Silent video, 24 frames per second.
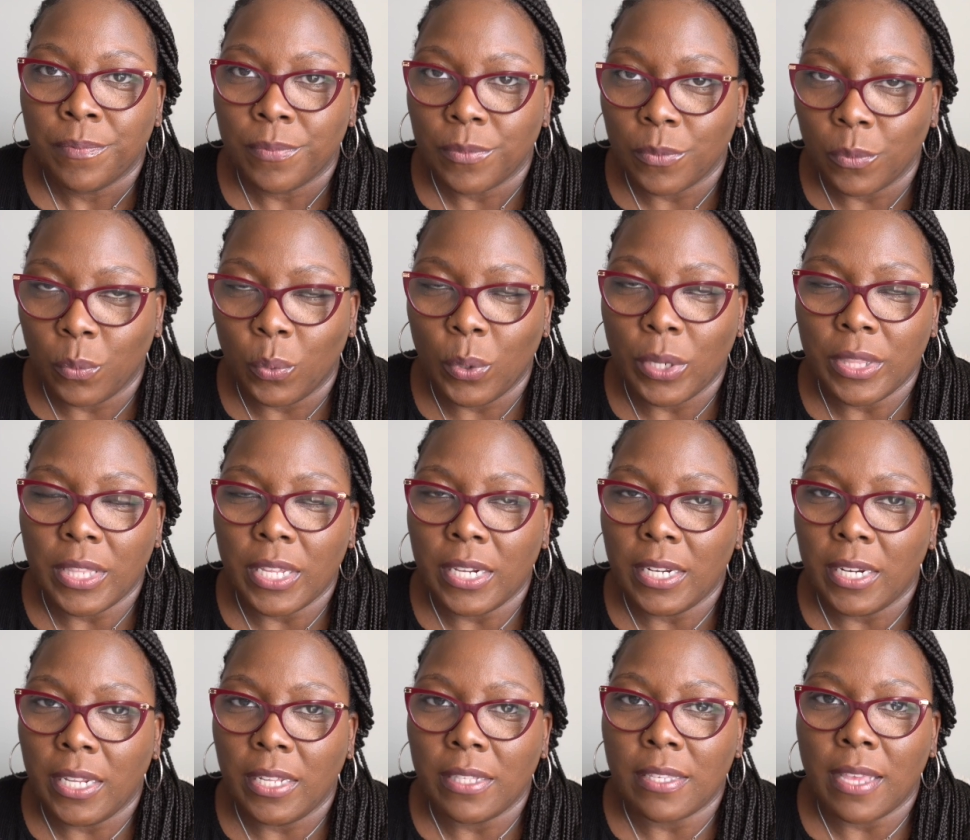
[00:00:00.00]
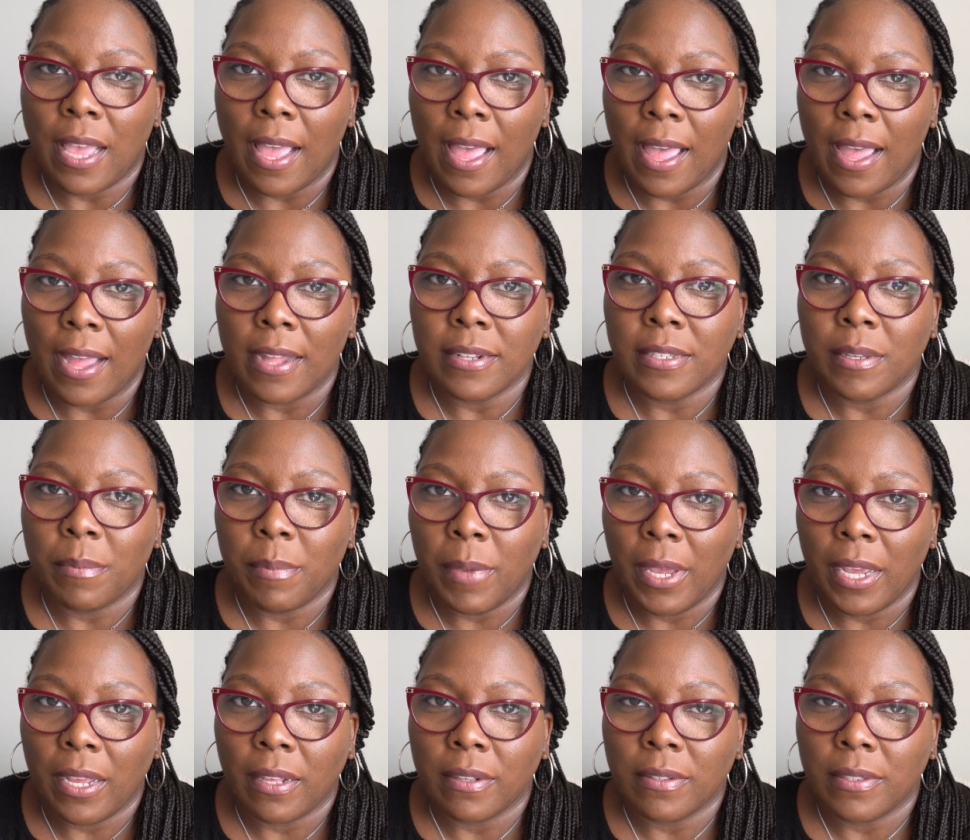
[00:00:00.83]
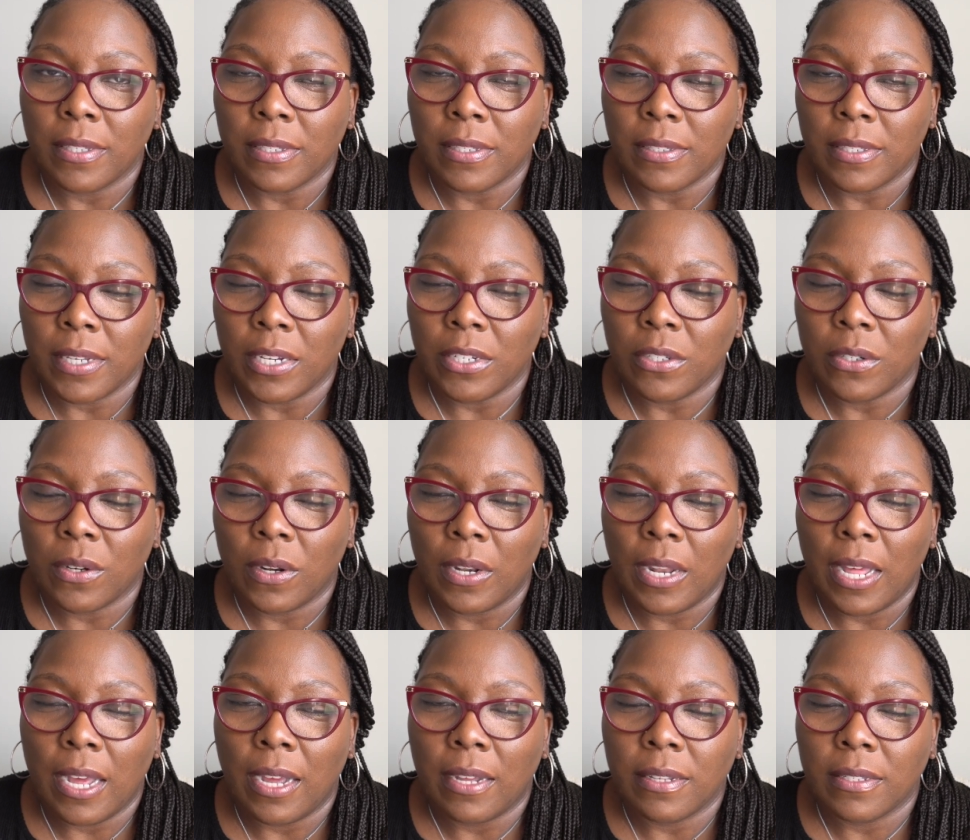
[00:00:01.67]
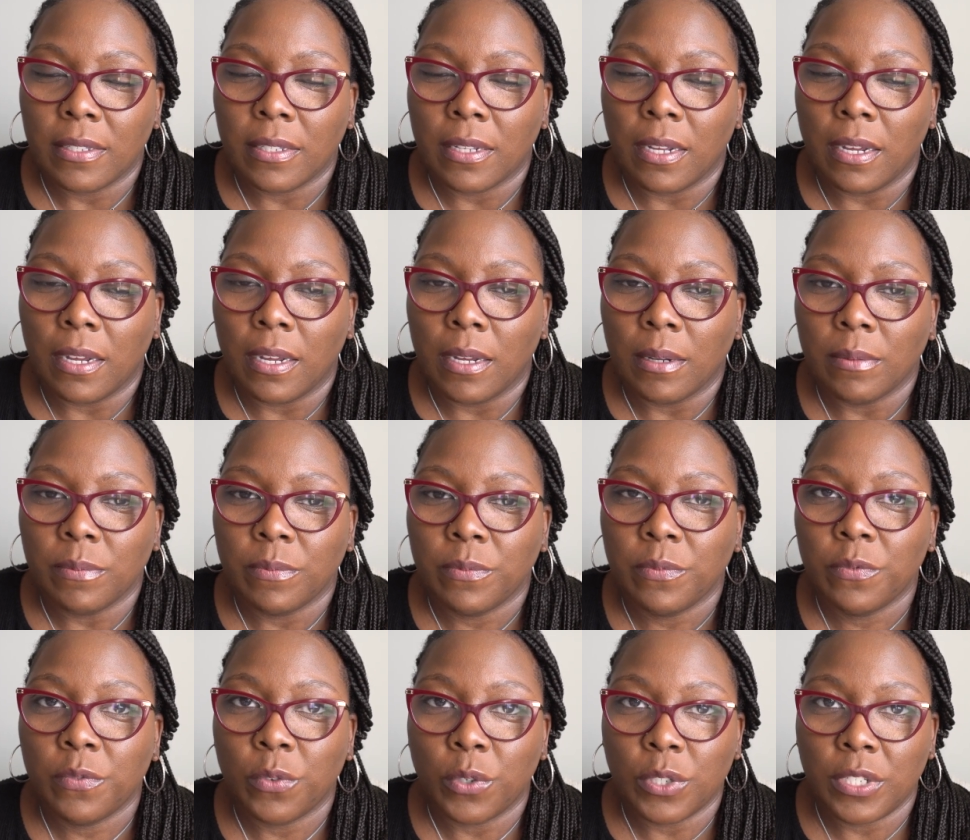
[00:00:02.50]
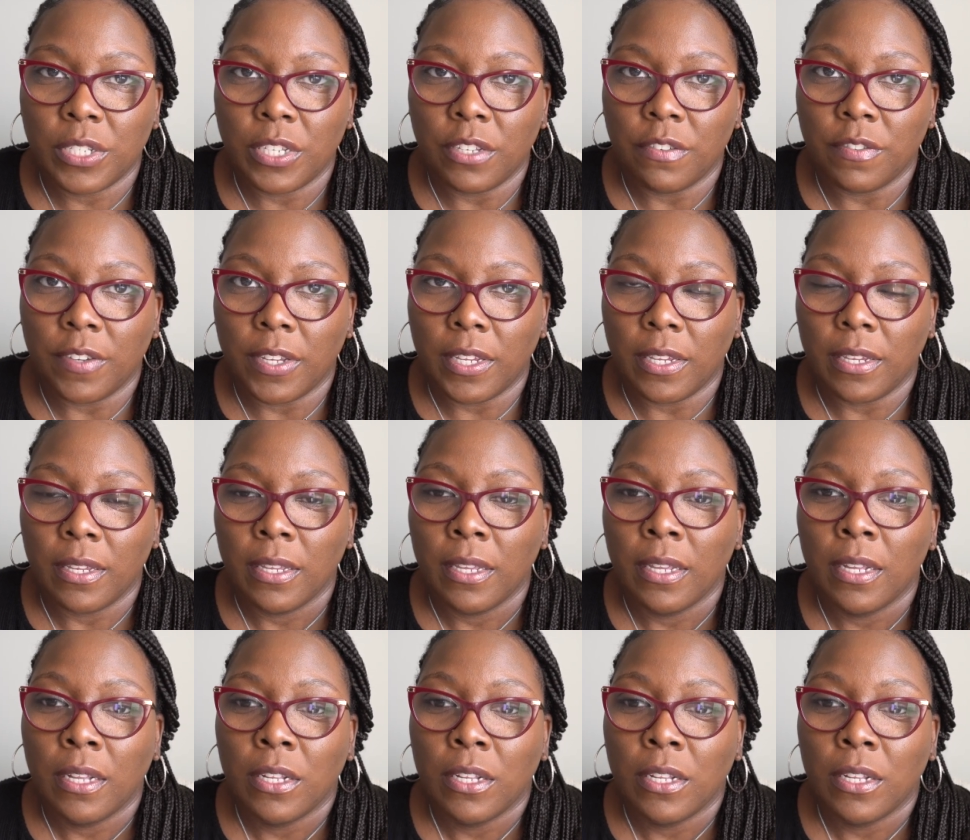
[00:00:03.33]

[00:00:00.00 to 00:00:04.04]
what they need to add to make it sensationalized for TV.